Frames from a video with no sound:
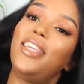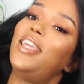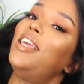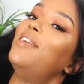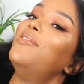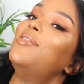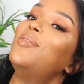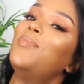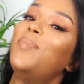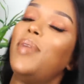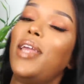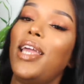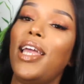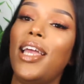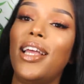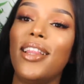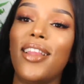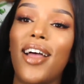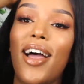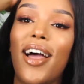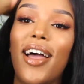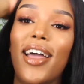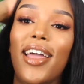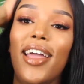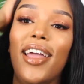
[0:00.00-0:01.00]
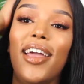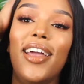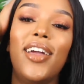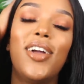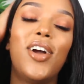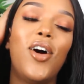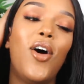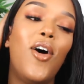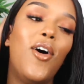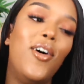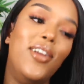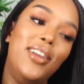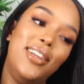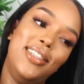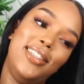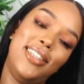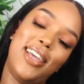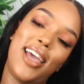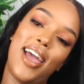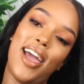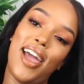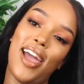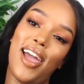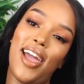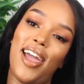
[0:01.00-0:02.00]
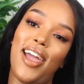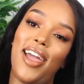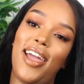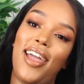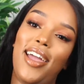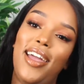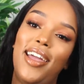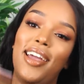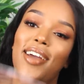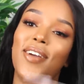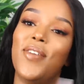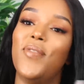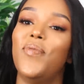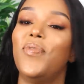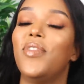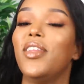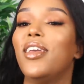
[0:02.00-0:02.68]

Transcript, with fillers: gives me like holiday.